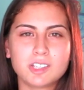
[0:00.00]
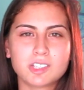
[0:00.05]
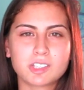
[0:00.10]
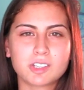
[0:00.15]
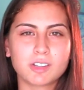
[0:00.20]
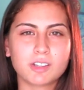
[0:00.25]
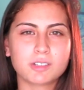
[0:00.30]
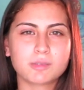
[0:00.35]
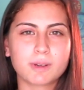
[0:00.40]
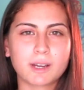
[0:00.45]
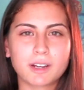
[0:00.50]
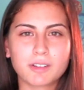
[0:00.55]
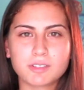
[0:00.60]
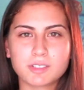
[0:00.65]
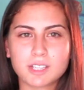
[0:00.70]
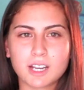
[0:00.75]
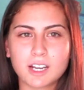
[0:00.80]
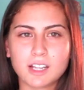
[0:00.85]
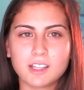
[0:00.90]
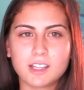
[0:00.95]
So that's why I don't
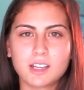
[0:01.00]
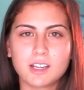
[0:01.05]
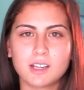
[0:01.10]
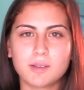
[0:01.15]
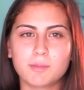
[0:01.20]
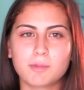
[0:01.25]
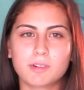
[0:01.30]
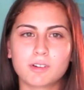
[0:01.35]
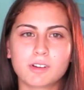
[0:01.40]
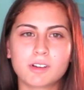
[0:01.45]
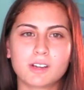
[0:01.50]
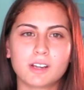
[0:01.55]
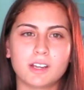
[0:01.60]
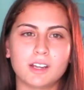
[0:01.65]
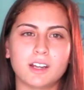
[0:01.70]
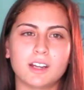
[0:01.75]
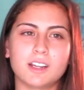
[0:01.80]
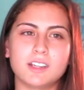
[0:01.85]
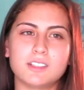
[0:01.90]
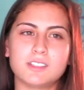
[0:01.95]
say anything anymore,
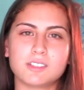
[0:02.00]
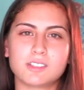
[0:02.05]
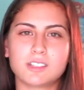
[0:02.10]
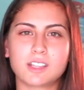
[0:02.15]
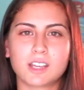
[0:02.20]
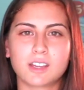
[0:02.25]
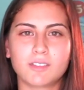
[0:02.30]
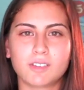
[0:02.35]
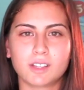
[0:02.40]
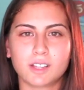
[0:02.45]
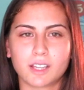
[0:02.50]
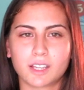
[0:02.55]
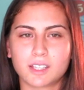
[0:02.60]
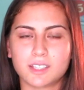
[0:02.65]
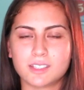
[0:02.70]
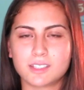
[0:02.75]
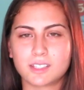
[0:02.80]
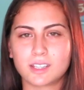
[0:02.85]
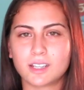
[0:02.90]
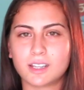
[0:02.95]
and I just think of it like
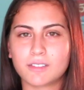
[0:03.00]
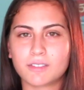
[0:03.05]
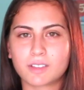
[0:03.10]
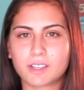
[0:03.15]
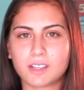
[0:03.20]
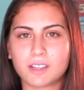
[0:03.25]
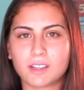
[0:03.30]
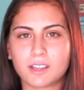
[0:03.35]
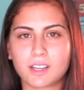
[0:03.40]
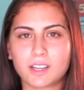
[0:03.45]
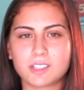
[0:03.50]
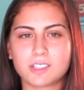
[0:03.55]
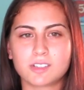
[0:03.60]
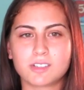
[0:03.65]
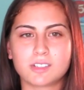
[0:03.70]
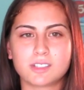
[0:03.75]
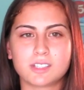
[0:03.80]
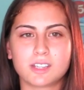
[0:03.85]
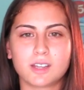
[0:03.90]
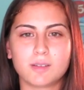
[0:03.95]
insignificant, I guess you
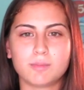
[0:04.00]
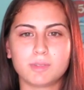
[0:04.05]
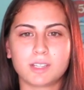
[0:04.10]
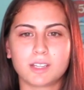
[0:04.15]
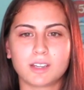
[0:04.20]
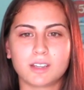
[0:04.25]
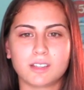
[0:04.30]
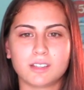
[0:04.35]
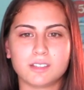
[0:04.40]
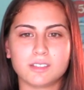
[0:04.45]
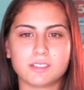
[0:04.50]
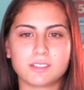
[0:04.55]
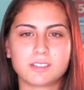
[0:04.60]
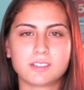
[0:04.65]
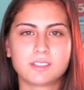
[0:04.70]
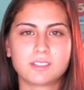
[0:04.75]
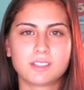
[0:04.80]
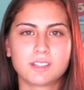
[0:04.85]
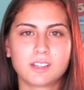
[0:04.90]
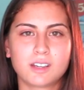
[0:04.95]
could say,
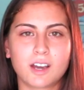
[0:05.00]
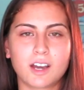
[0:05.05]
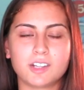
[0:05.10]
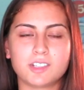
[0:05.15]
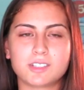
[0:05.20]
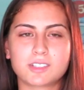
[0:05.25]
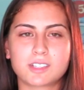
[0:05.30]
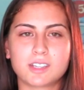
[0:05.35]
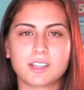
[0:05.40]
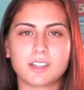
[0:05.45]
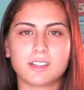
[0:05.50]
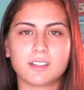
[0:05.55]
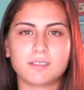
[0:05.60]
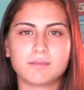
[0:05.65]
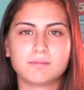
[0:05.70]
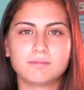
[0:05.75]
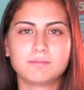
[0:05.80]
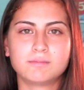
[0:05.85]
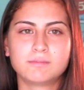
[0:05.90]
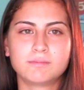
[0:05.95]
because I just get
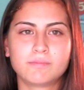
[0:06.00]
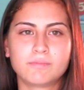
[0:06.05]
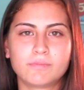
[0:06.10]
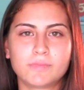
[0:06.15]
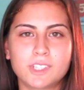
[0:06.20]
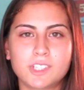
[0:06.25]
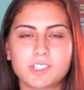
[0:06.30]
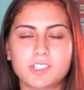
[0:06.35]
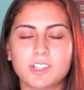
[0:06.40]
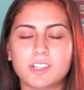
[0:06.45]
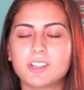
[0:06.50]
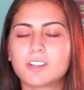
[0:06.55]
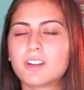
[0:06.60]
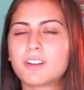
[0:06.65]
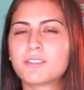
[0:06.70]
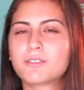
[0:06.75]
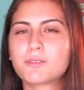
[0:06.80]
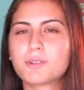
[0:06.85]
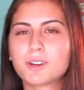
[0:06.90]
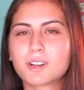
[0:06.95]
shit
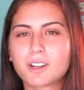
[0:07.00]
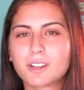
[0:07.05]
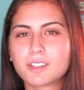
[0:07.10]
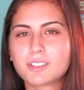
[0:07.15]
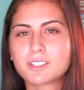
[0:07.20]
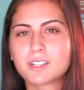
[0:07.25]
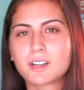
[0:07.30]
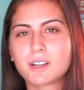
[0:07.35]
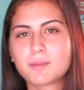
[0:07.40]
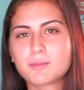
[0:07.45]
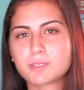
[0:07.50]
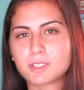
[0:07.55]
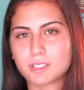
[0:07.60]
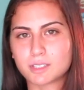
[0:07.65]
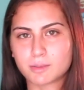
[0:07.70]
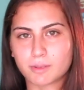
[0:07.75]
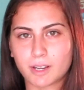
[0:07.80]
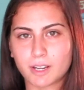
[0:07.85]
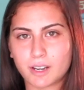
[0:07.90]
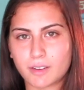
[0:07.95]
on for it all the time, so
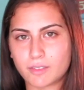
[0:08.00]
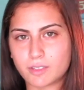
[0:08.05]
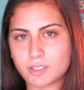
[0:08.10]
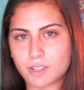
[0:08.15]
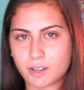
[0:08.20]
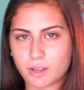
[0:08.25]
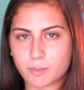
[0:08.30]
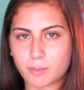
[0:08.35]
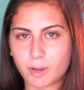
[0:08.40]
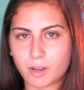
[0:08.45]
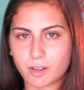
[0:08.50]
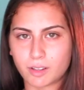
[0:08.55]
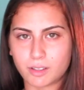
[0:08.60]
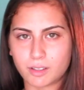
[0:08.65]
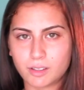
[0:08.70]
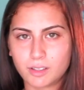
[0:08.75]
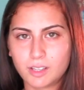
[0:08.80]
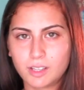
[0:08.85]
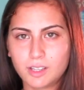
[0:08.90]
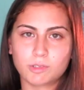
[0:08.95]
that's why I never talk about it.
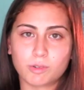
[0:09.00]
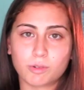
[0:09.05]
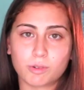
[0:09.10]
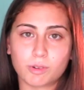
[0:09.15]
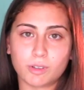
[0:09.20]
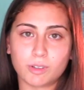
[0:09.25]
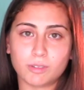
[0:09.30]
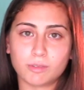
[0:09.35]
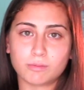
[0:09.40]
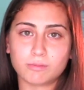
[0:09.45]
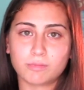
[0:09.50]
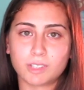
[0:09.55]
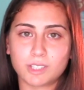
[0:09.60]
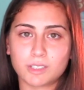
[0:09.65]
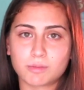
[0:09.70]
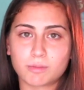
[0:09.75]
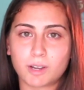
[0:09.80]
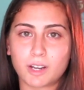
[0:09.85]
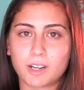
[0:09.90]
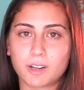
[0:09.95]
Nor
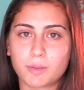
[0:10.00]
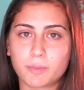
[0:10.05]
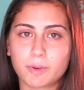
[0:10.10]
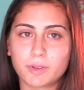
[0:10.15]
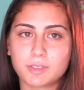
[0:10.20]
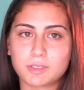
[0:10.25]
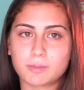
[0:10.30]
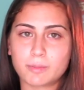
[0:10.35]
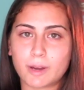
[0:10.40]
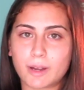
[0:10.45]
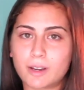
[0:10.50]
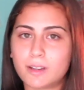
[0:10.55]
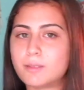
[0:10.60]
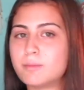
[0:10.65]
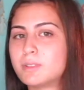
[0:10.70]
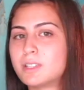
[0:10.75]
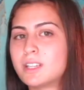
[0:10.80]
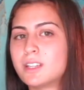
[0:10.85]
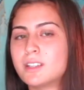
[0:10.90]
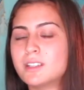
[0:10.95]
that's why I don't post about it,
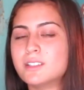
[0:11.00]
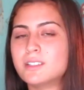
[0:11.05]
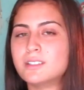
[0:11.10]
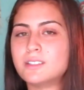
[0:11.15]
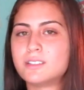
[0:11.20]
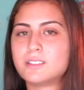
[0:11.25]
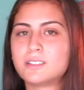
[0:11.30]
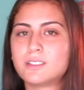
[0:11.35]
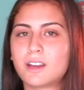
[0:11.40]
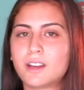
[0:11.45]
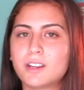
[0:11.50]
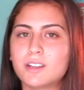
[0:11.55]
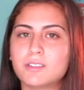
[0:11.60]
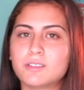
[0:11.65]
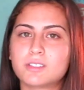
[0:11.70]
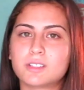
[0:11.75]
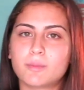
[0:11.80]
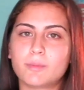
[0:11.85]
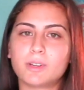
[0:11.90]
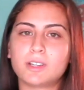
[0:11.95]
because I know
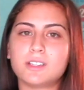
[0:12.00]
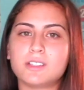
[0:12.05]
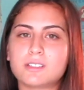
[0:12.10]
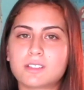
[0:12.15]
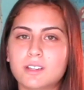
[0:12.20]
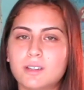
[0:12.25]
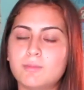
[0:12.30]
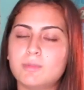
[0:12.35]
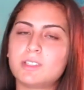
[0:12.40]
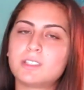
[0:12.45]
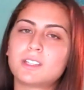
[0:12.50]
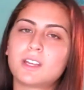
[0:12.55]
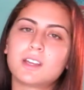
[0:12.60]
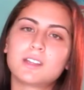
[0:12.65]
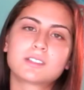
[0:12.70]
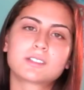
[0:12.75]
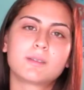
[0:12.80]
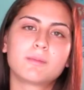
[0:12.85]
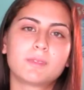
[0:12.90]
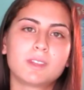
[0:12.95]
somebody's gonna be
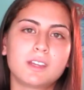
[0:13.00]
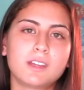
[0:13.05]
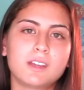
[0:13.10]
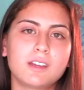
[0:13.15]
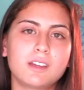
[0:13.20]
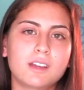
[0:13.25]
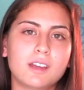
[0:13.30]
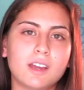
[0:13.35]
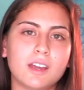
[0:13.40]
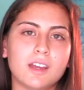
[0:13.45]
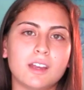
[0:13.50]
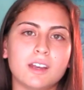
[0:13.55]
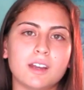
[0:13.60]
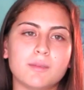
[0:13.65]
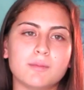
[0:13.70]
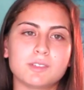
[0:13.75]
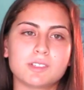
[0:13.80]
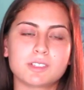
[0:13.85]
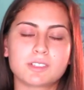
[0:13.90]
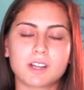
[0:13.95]
saying something and
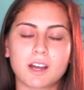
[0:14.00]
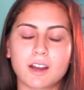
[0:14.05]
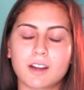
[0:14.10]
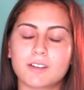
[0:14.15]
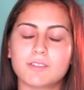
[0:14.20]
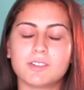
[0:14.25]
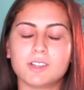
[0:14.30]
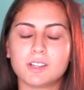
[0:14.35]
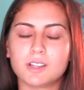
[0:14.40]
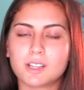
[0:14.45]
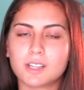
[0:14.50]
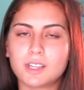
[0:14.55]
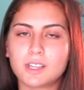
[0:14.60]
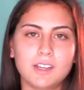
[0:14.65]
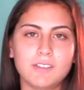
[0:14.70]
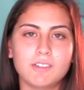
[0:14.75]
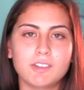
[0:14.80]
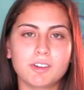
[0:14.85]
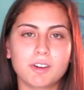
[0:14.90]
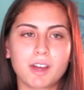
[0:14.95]
I'm just tired of hearing it.
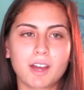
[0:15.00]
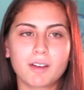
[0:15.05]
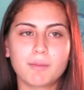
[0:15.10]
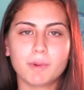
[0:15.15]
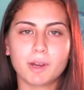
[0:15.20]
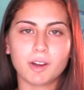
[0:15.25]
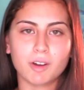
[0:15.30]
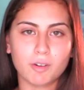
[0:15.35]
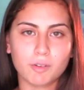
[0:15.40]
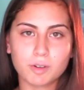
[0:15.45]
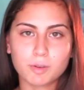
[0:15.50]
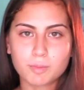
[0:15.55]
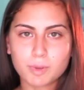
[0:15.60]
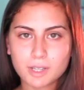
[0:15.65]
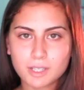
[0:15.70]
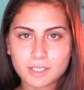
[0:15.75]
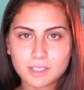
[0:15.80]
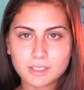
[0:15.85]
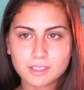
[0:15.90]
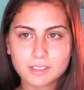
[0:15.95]
Even though I have my own
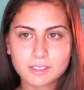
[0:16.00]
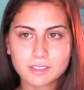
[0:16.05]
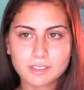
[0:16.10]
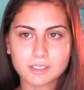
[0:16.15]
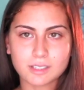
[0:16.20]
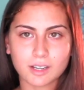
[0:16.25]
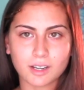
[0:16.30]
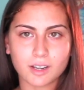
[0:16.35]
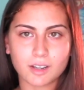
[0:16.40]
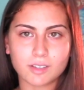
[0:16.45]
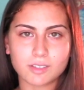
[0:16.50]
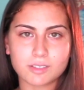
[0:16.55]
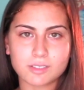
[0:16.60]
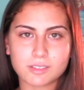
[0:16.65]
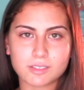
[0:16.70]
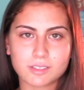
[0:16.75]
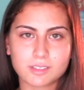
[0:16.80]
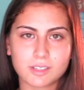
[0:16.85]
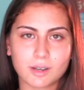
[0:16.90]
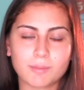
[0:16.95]
opinions,
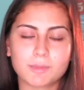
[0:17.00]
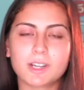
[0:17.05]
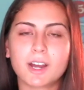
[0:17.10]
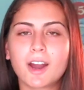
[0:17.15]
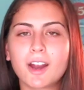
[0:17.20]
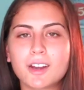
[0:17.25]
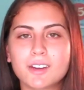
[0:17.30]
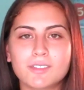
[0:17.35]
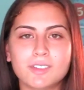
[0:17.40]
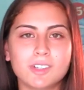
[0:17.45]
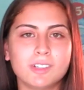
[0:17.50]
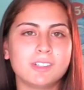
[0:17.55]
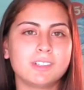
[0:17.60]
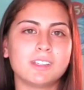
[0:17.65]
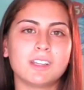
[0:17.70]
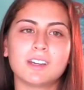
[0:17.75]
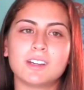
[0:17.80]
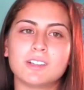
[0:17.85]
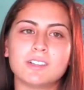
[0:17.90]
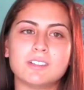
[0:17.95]
I'm tired of hearing
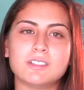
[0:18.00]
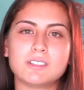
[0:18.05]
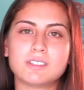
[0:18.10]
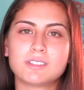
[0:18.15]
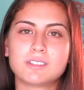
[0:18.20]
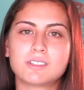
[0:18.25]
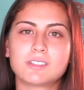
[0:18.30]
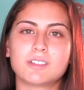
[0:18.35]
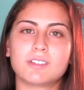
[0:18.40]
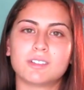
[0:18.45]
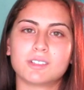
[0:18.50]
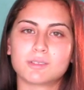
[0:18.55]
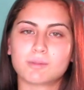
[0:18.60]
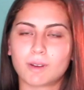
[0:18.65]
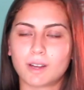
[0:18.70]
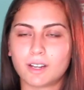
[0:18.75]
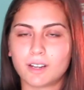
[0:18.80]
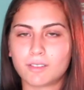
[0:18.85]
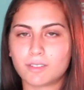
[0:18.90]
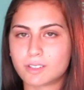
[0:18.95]
theirs, so that's
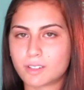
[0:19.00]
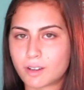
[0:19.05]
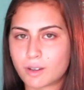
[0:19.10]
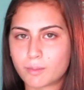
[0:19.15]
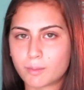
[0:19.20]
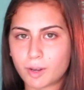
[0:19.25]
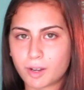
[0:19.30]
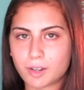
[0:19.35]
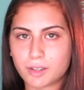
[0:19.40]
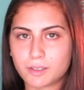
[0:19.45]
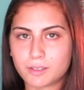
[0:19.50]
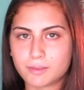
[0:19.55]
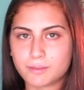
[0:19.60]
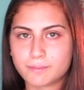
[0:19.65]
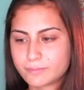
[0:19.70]
why I never talk about it.